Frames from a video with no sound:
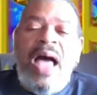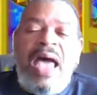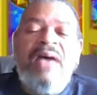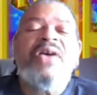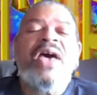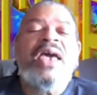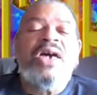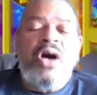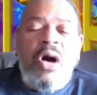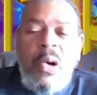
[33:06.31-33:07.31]
have a
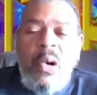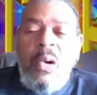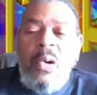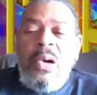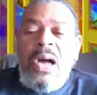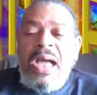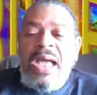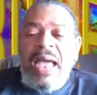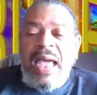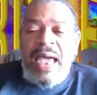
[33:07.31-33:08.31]
whole
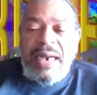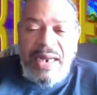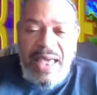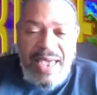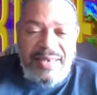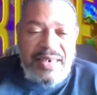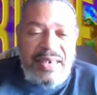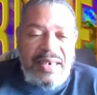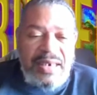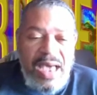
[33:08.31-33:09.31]
and
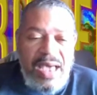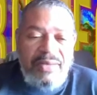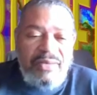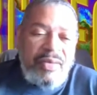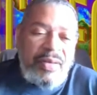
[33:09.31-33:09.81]
lasting life.